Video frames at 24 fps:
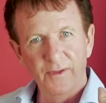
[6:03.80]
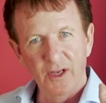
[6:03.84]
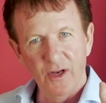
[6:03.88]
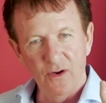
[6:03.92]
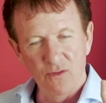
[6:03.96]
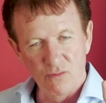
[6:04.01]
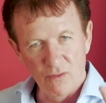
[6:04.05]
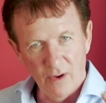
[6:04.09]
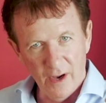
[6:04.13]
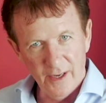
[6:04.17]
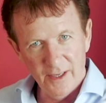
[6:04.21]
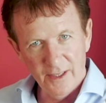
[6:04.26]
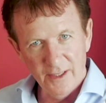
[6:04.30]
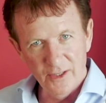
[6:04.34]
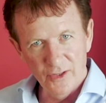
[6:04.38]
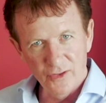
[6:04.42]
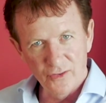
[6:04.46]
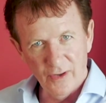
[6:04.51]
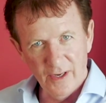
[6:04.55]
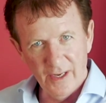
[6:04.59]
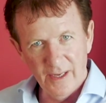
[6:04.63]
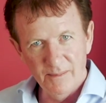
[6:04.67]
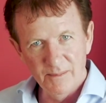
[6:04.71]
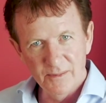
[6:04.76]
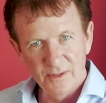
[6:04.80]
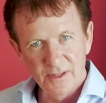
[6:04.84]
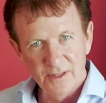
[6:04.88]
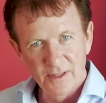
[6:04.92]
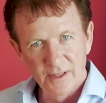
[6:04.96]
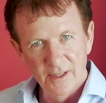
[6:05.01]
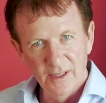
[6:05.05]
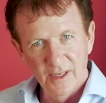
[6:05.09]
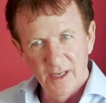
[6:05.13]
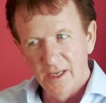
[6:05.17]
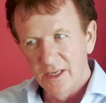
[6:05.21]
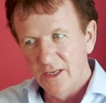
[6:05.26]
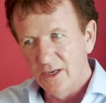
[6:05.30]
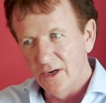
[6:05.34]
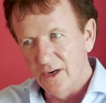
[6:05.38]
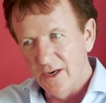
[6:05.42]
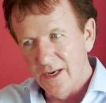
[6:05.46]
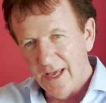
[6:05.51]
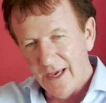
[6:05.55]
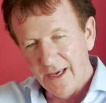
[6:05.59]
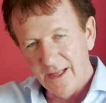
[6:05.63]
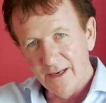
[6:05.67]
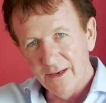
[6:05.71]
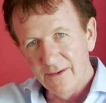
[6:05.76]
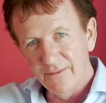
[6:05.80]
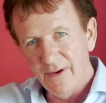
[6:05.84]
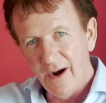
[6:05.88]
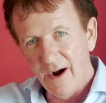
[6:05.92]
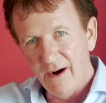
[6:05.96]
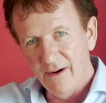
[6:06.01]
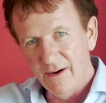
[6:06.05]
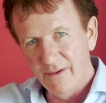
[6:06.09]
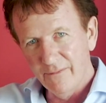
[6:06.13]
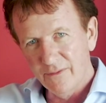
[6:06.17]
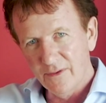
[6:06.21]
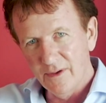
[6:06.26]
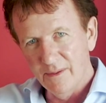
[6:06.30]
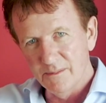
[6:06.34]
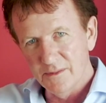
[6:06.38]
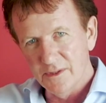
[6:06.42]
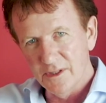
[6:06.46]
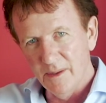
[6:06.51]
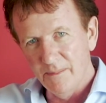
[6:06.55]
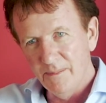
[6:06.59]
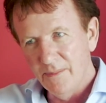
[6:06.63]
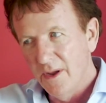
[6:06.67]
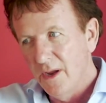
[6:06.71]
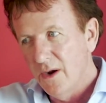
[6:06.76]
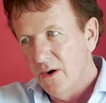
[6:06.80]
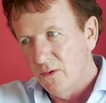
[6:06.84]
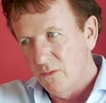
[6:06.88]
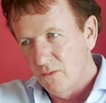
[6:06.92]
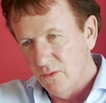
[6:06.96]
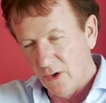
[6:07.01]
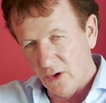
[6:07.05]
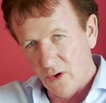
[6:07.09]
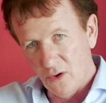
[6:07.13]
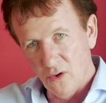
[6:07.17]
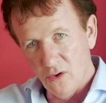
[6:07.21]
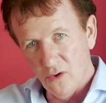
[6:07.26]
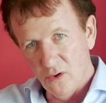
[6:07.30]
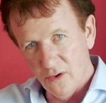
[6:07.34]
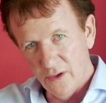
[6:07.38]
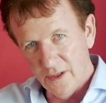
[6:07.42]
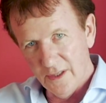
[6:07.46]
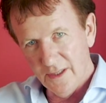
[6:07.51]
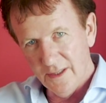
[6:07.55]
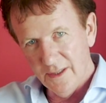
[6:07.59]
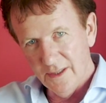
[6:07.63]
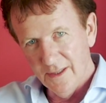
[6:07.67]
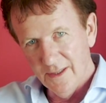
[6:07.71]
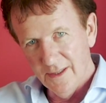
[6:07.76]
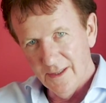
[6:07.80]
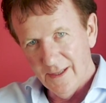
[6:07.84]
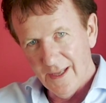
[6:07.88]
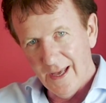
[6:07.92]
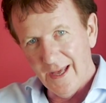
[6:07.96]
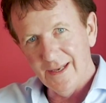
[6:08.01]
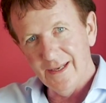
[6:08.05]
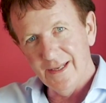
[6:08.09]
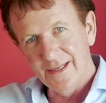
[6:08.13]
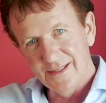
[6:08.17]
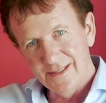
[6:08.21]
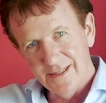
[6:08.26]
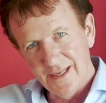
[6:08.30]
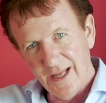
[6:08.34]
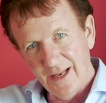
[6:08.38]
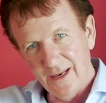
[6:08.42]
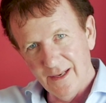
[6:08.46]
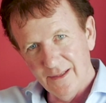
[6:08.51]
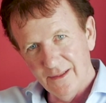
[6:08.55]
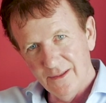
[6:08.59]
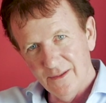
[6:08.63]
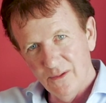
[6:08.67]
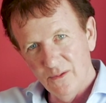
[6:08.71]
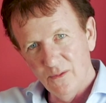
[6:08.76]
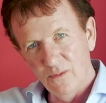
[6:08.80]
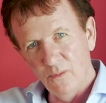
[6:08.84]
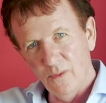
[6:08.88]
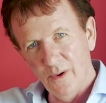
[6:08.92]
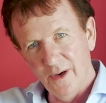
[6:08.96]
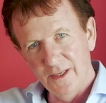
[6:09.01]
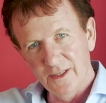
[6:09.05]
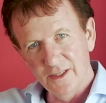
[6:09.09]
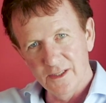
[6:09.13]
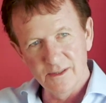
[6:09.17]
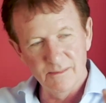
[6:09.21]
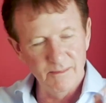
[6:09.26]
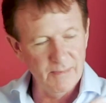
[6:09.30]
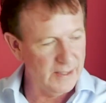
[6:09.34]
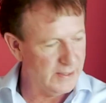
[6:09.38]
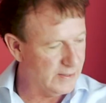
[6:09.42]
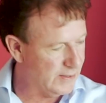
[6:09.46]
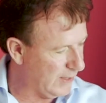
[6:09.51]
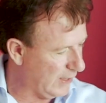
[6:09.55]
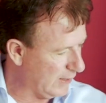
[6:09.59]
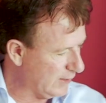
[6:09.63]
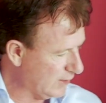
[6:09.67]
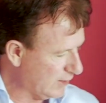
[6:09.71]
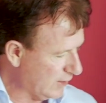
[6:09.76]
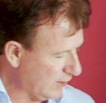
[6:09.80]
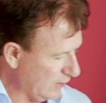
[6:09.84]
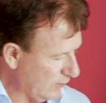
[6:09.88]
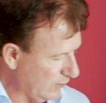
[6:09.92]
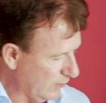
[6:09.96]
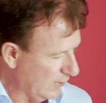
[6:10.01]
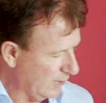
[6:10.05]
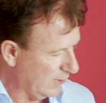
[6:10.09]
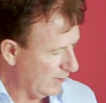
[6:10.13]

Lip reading: you're writing your dreams, your negative narrative comes up, record it, and then tell it why it doesn't make sense to you.